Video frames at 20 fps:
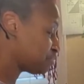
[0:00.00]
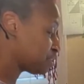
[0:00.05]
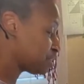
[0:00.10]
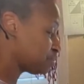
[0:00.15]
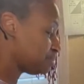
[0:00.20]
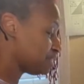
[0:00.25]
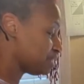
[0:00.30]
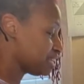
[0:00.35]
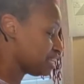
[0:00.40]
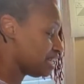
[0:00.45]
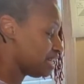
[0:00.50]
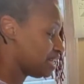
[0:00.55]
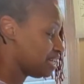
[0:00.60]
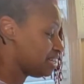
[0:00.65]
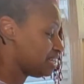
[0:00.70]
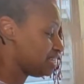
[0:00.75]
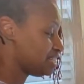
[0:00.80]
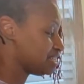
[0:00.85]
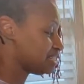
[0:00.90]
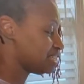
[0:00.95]

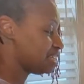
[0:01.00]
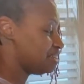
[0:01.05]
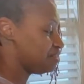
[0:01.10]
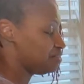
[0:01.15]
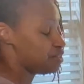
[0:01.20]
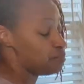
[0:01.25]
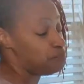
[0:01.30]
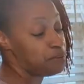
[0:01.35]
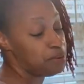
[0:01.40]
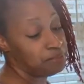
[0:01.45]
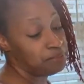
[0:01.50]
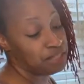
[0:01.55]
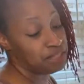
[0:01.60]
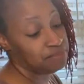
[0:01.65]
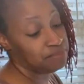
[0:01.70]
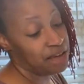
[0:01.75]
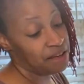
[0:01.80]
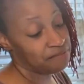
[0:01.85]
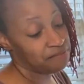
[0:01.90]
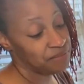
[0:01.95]
because the people in
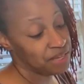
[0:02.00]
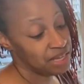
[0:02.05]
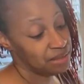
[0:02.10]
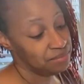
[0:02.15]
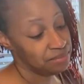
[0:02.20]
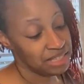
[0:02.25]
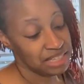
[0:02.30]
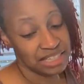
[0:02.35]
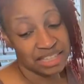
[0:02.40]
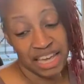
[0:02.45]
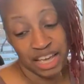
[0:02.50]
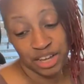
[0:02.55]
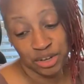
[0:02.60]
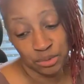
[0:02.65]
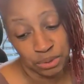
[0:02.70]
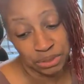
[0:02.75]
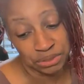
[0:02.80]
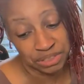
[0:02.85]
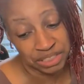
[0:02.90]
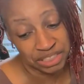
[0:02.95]
my family that
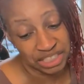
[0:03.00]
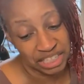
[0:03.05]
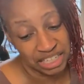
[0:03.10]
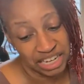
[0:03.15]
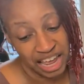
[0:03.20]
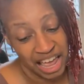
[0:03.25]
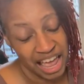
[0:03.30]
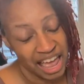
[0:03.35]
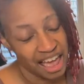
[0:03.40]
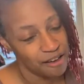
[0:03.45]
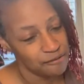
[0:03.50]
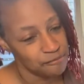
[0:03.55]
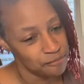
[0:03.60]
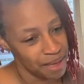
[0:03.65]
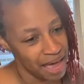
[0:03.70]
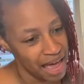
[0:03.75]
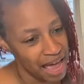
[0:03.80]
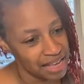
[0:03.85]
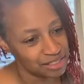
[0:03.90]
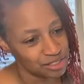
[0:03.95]
quilted have
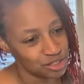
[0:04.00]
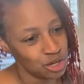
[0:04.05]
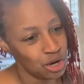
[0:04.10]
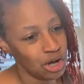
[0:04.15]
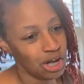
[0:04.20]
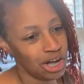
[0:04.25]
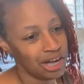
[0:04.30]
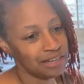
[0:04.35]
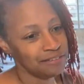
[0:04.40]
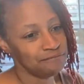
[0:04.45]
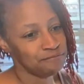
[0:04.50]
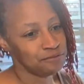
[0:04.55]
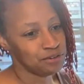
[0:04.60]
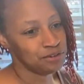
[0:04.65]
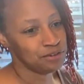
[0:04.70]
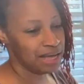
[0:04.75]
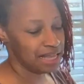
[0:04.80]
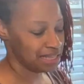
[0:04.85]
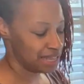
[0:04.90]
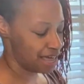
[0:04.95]
passed on from
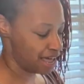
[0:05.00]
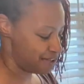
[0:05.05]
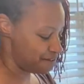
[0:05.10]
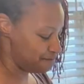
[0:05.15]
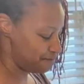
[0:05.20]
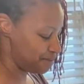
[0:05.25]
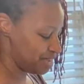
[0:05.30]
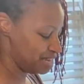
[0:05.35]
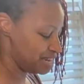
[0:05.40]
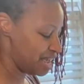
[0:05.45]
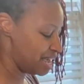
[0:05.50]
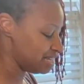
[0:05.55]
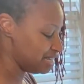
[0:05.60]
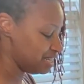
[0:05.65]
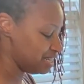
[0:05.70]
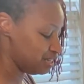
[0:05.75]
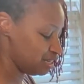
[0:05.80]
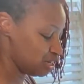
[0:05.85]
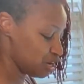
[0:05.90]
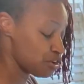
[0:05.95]
my life, and I
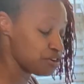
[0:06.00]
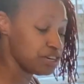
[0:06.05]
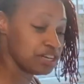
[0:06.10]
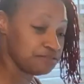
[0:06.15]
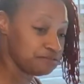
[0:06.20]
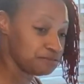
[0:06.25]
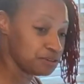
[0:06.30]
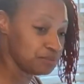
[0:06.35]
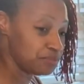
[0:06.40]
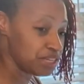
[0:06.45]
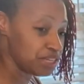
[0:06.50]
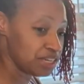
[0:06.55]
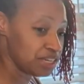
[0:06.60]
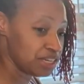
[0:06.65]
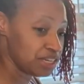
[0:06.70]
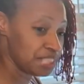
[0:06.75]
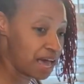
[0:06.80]
didn't learn it from them.